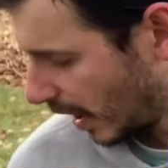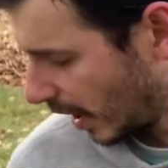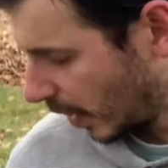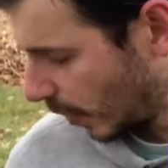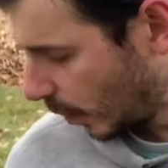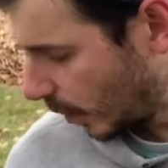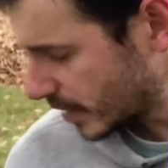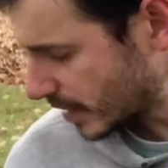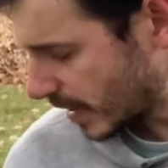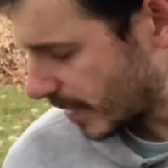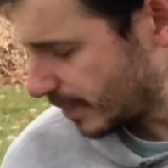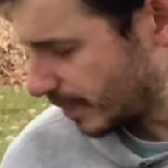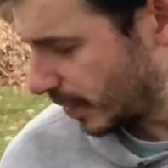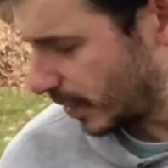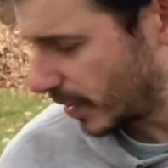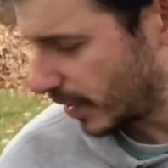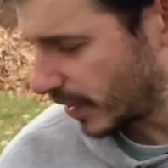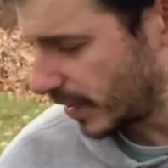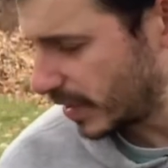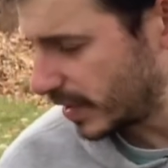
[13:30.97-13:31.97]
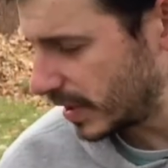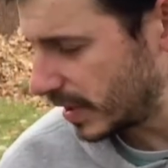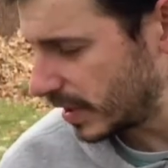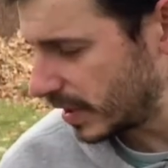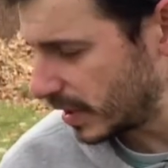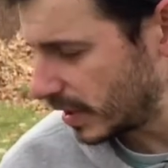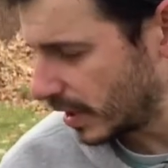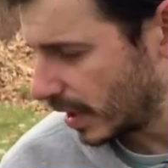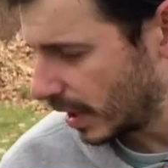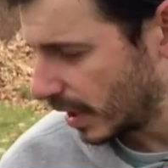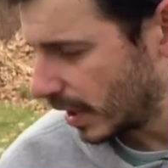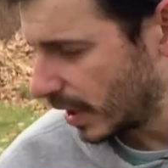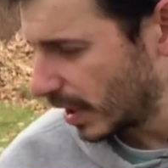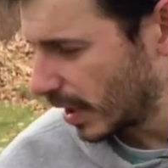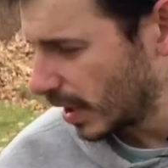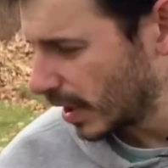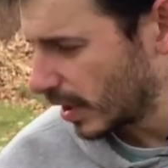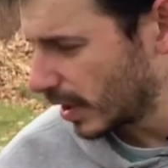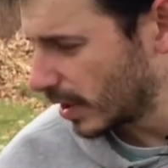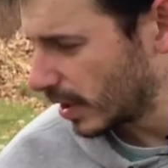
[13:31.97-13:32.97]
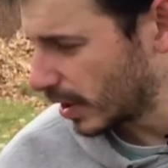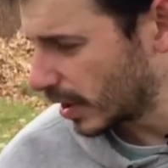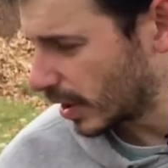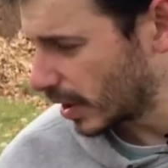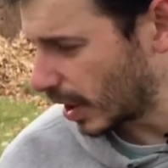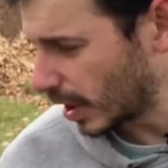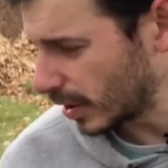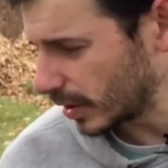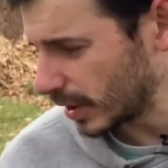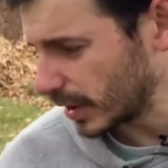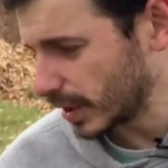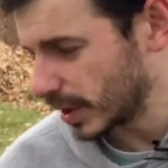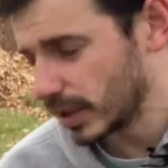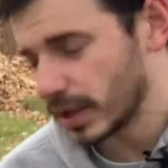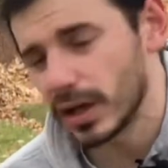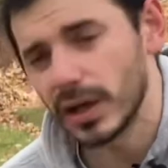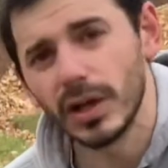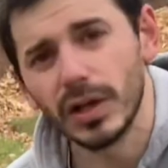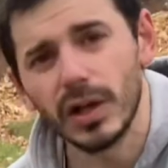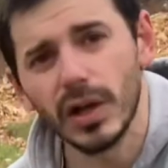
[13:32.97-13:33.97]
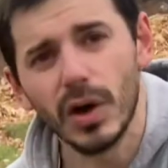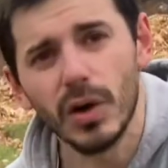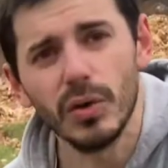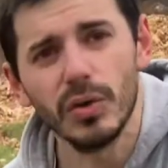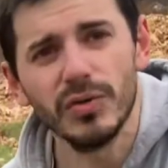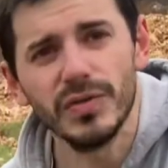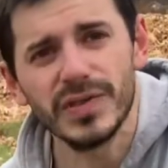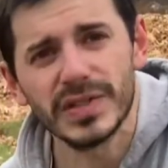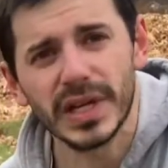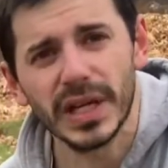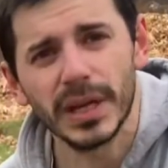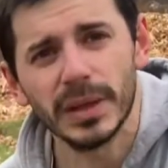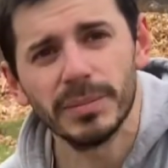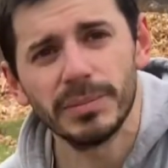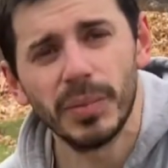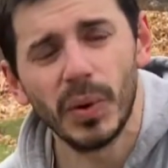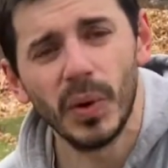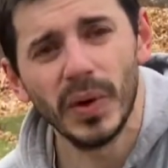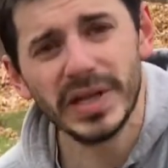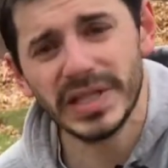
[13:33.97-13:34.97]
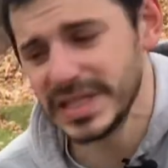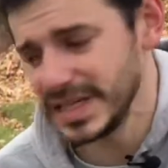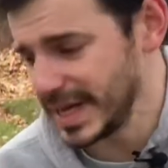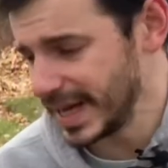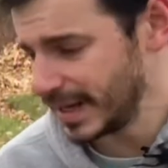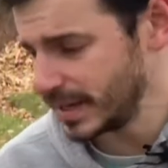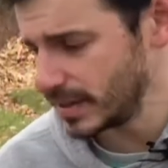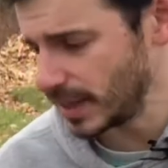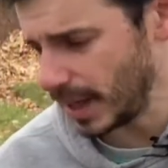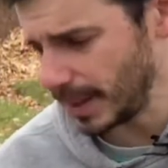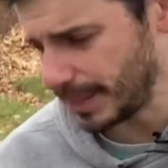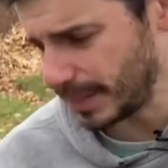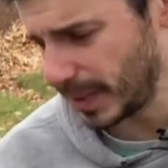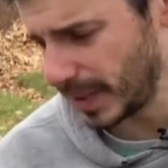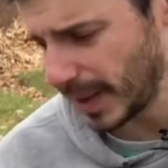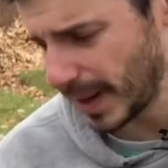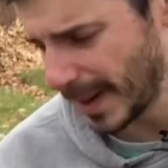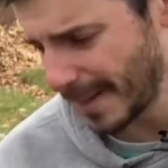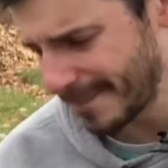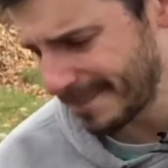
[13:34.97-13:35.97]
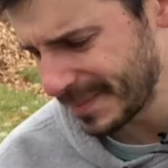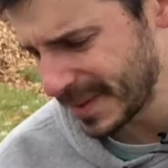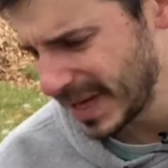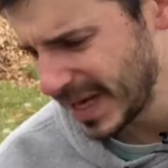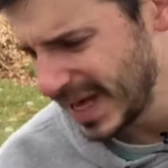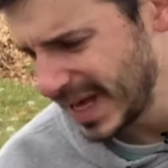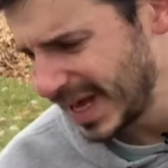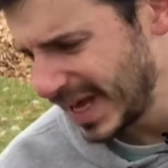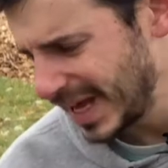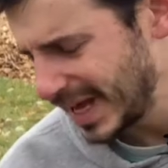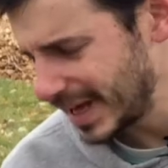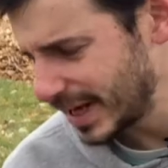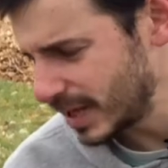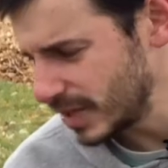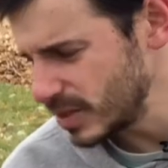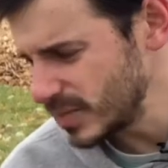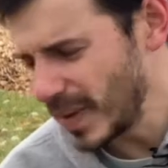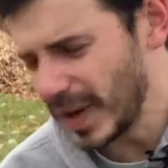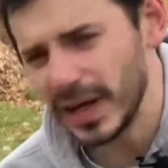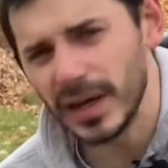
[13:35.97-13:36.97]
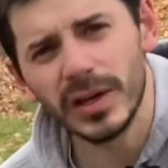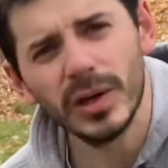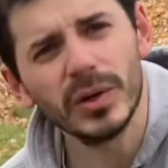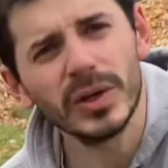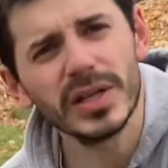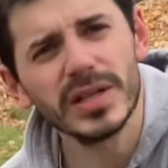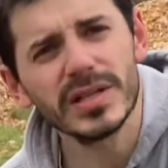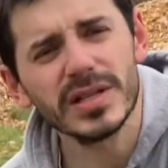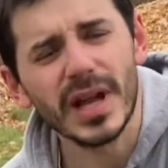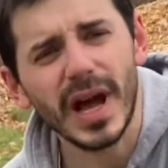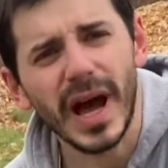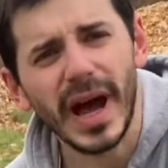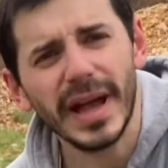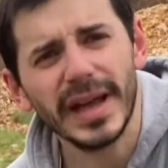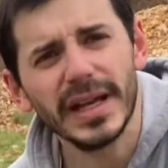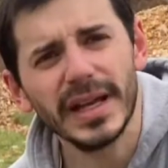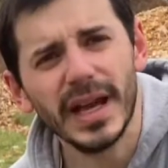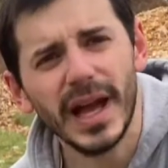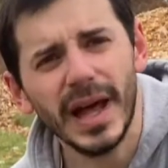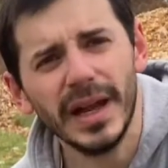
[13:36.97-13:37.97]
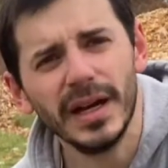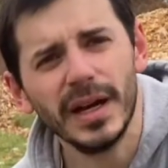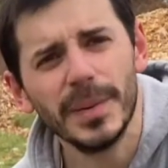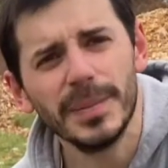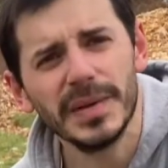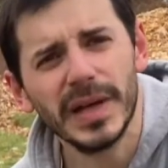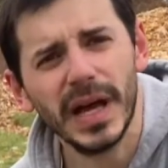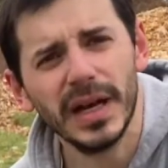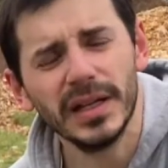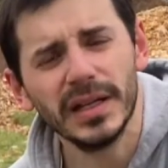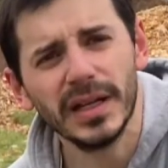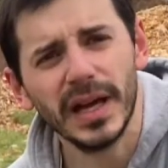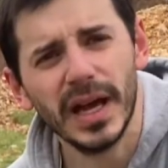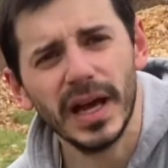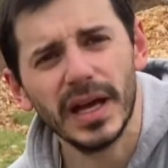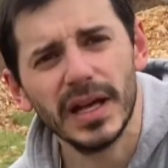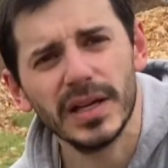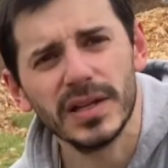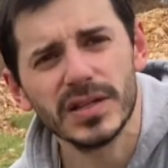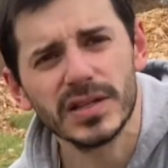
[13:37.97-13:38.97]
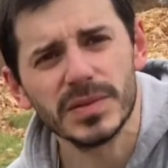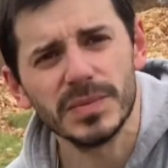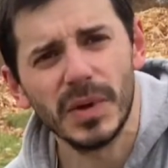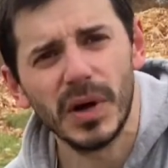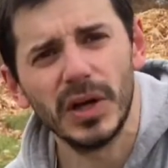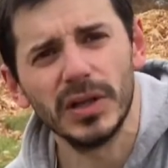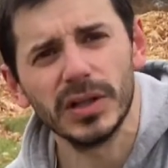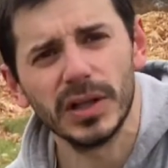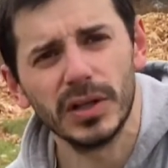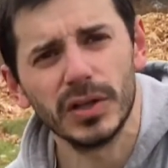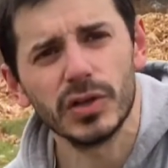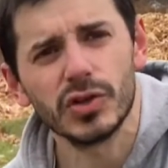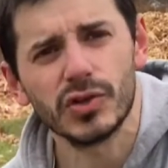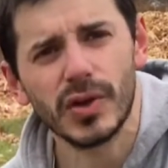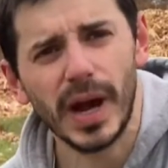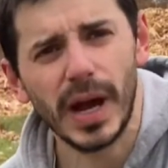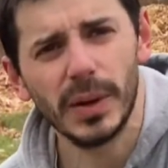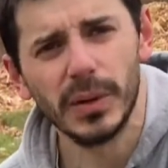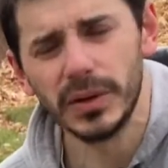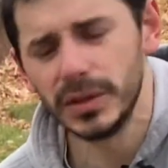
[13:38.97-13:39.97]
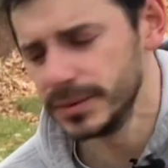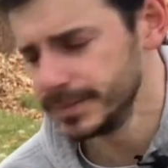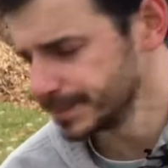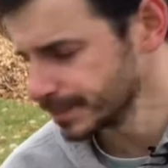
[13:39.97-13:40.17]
was I put the garlic cloves in pointy end up, and you might have noticed I ended up getting a small little trowel